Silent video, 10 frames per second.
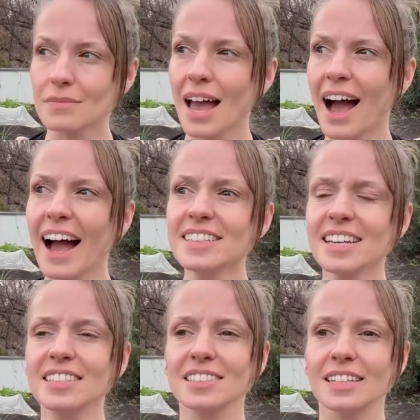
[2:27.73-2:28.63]
I
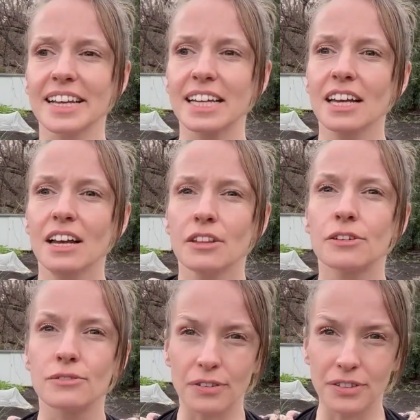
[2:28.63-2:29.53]
tend to like
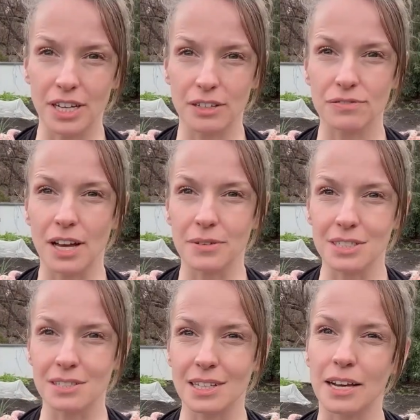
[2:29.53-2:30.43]
the rufflier
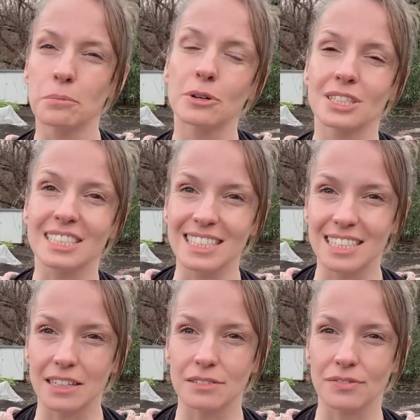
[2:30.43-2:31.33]
flowers, the kind of more
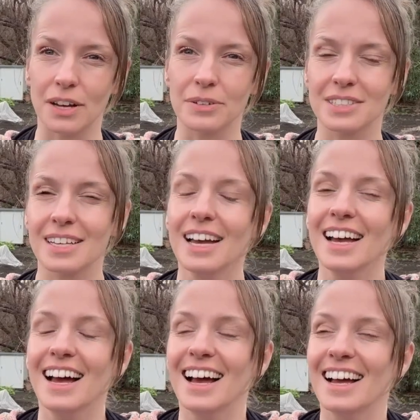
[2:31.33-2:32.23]
detailed flowers.
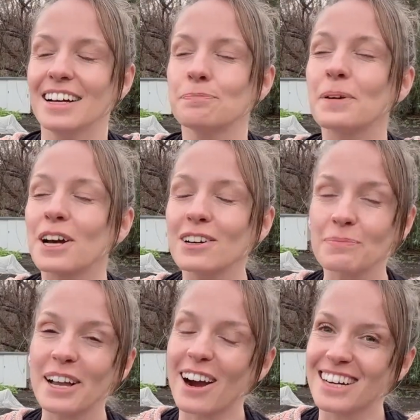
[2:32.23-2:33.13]
Because
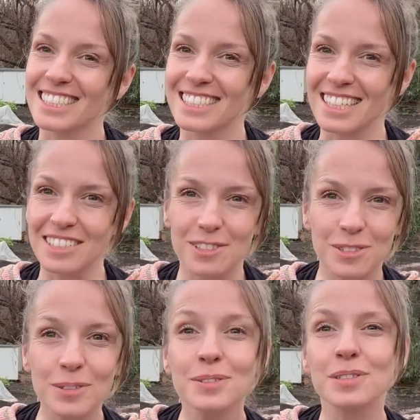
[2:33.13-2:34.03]
my garden is
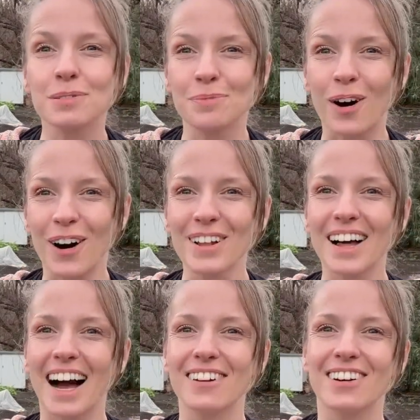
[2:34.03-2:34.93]
so
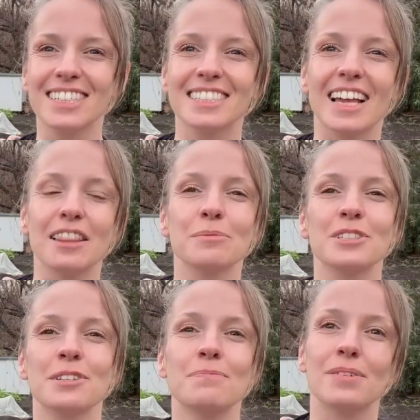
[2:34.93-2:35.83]
small, I want to get the
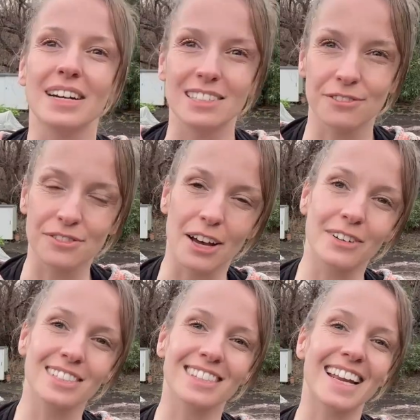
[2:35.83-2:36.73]
most impressive
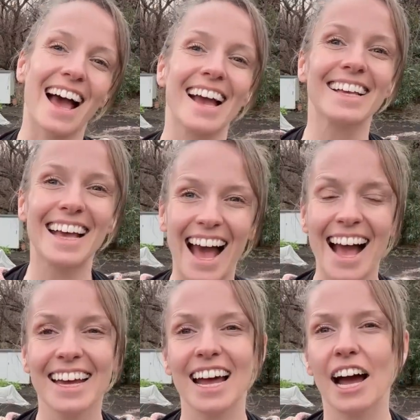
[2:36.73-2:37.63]
flowers that I
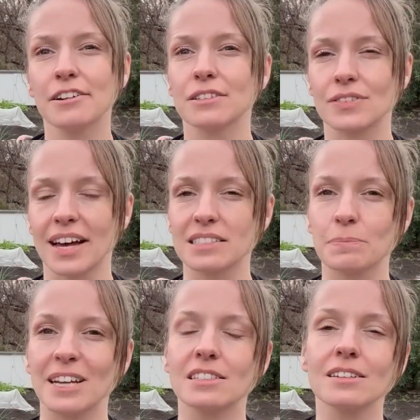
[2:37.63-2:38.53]
can out of that
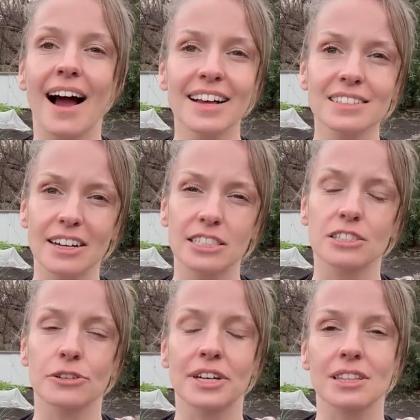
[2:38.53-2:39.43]
space. So I started
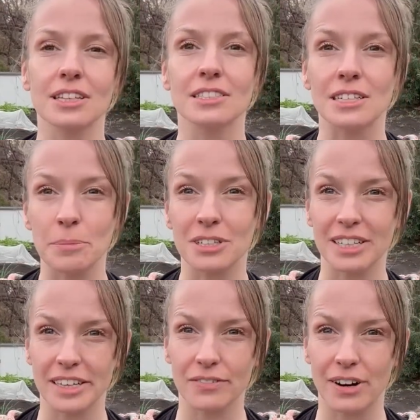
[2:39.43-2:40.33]
growing the double
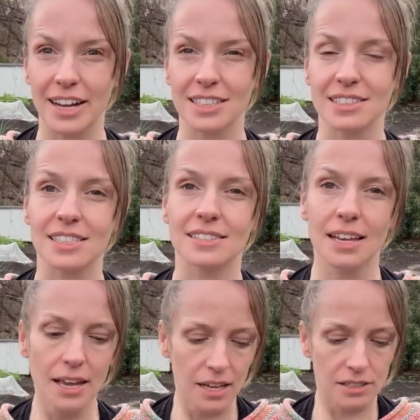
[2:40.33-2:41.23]
click varieties.
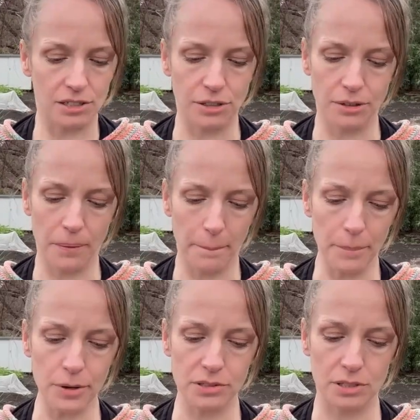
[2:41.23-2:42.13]
So
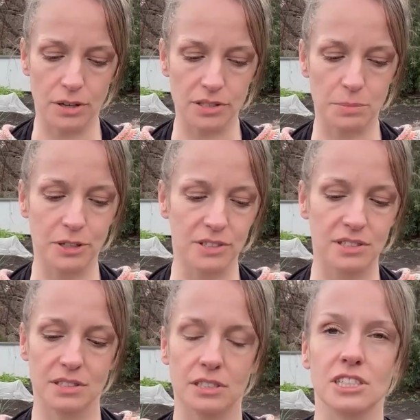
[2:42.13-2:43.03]
most
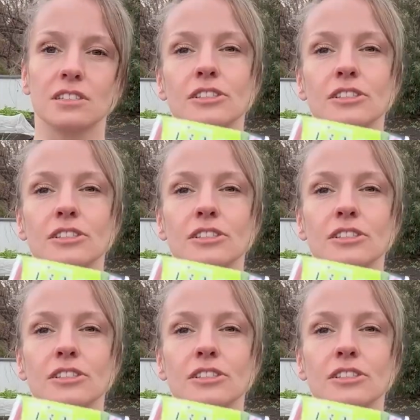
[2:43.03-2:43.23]
cosmos just